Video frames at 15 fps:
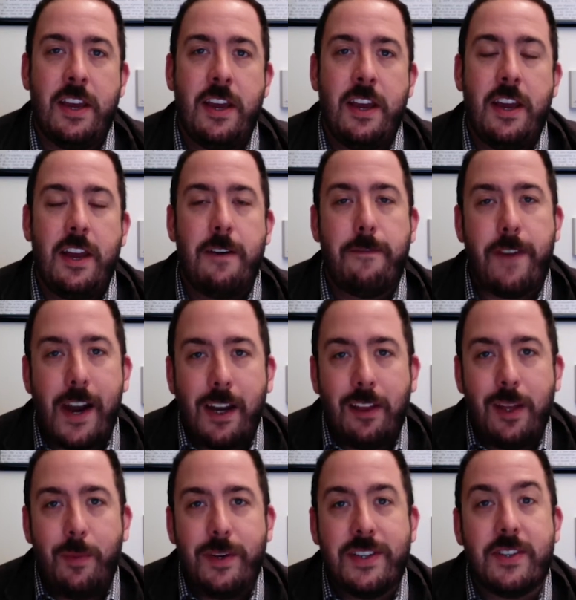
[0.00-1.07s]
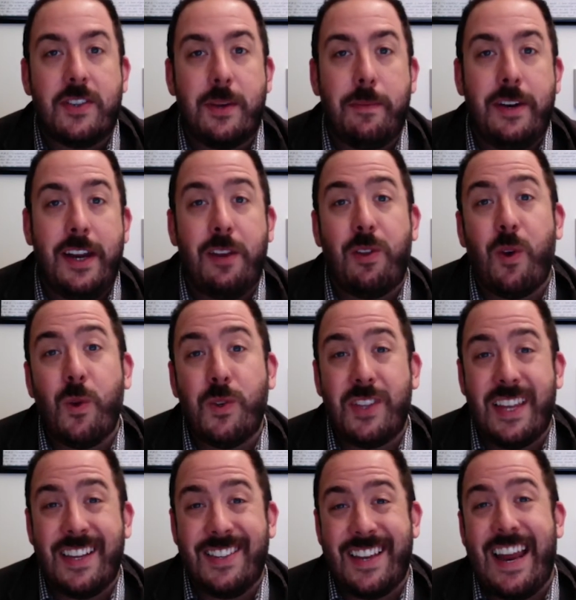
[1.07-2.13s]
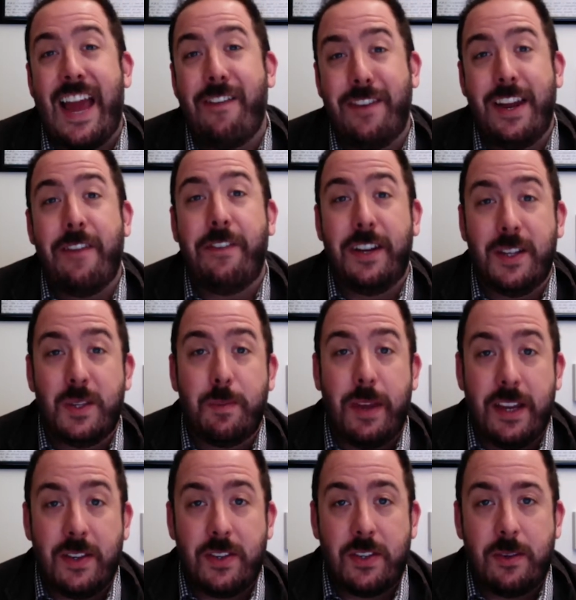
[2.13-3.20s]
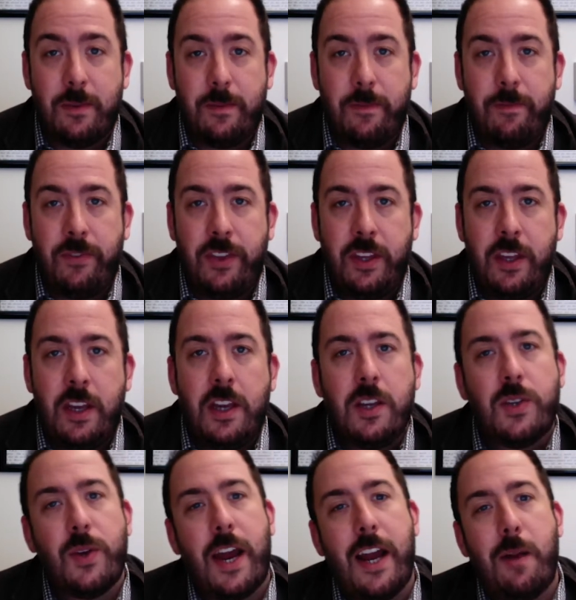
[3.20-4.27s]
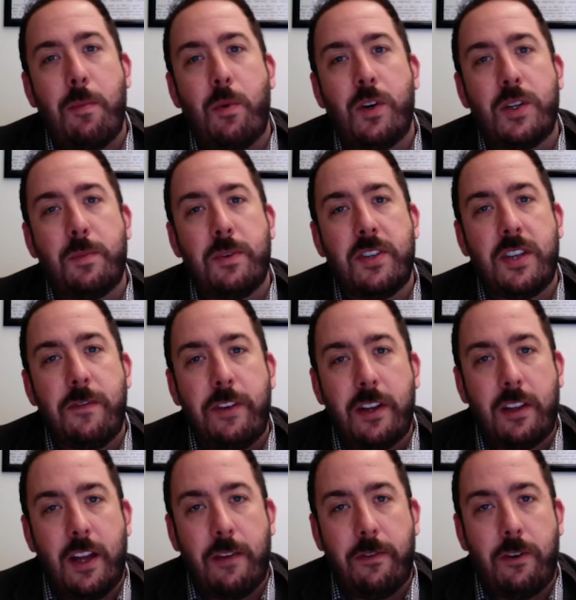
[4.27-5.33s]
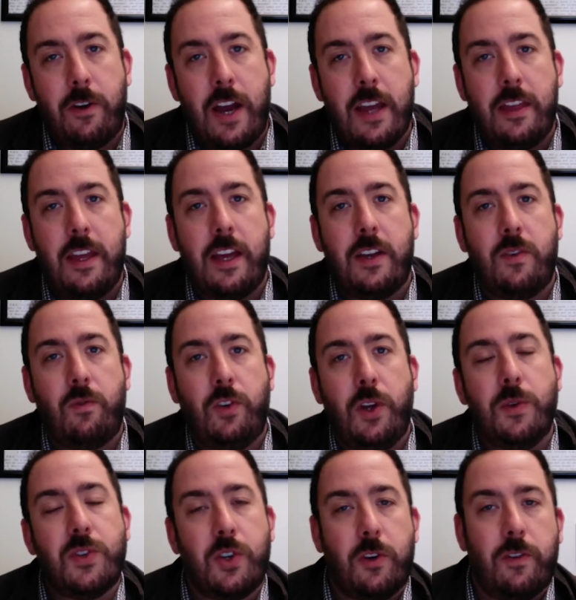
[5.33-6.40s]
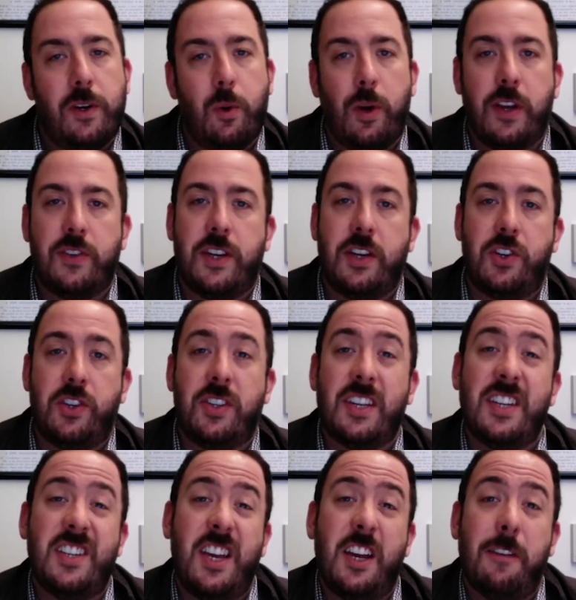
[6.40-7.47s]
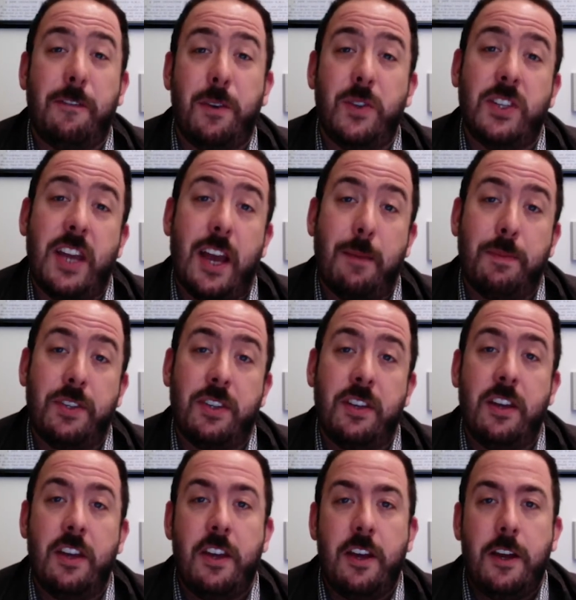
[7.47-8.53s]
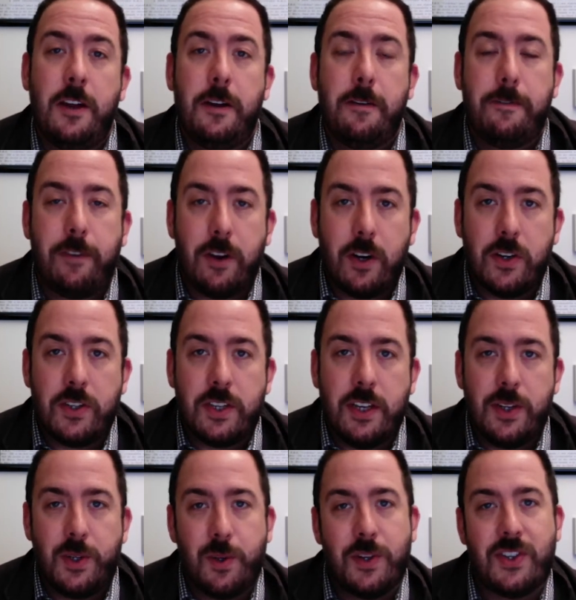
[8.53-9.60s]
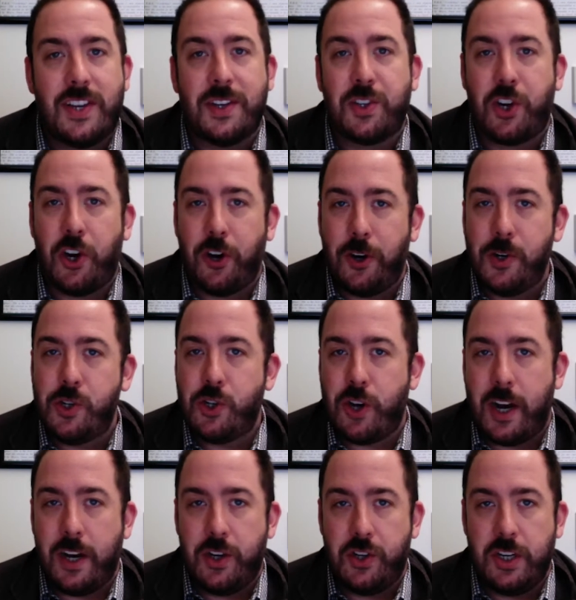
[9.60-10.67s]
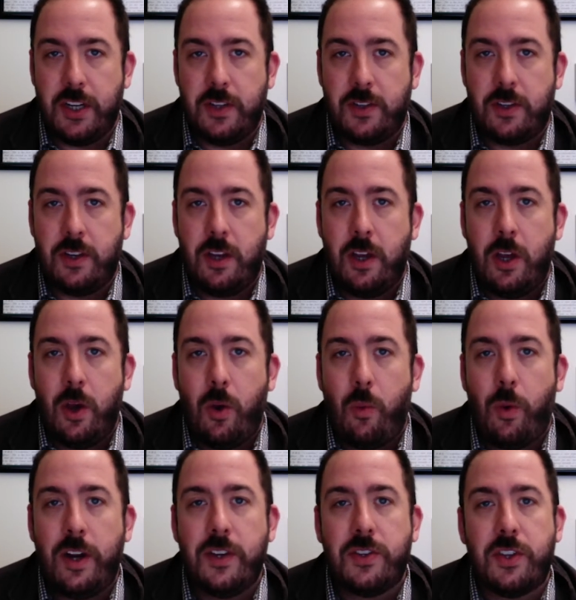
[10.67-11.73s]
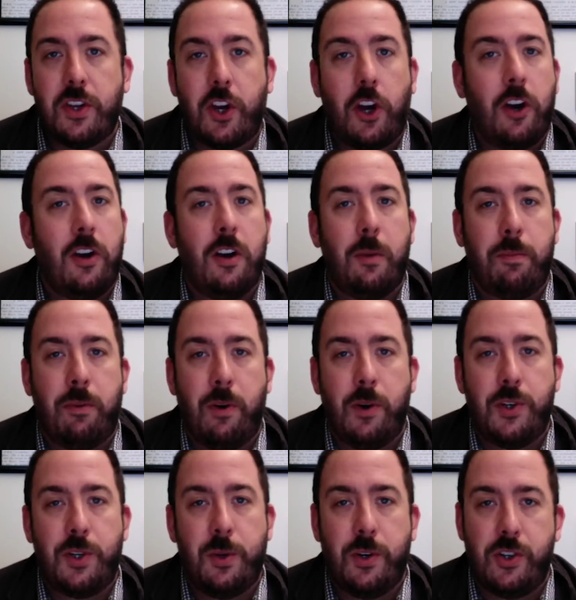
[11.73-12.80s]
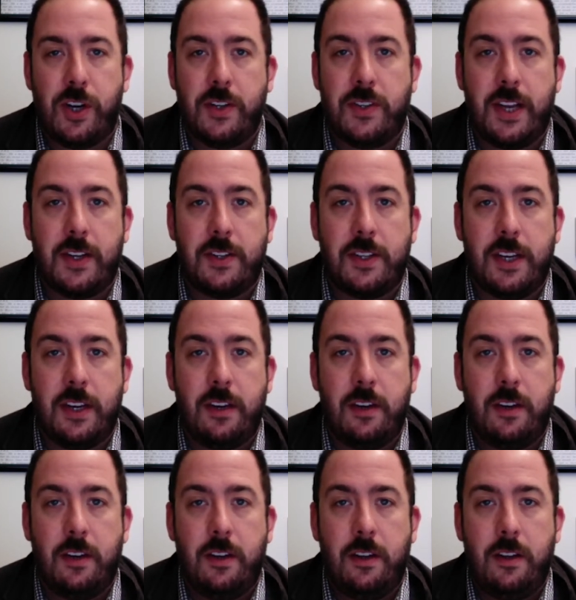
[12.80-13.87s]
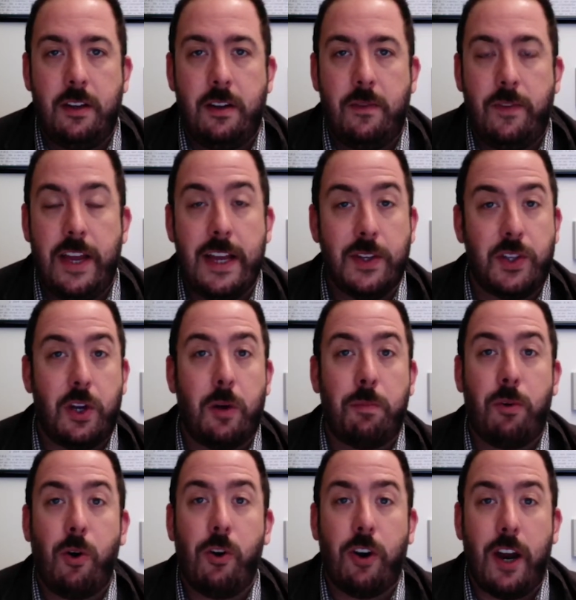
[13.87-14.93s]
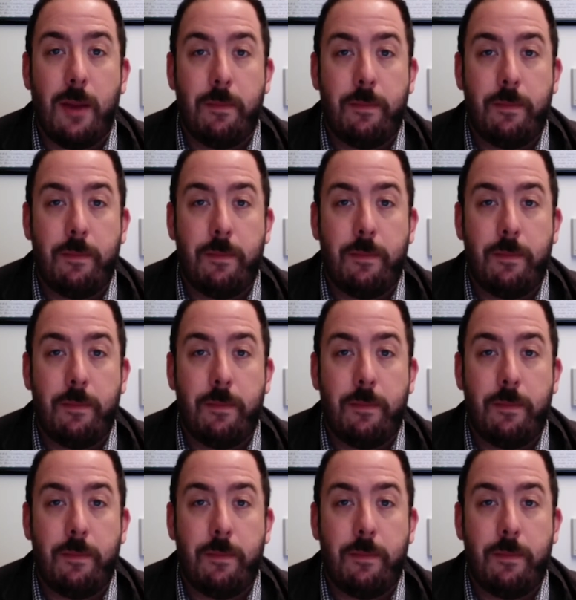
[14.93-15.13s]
And finally, we disseminate those things that have an evidence base. So at a more specific level, I think youth serving organizations can take a few steps. First is to assess current strategies. What is the current approach to address sexting? Is there a program?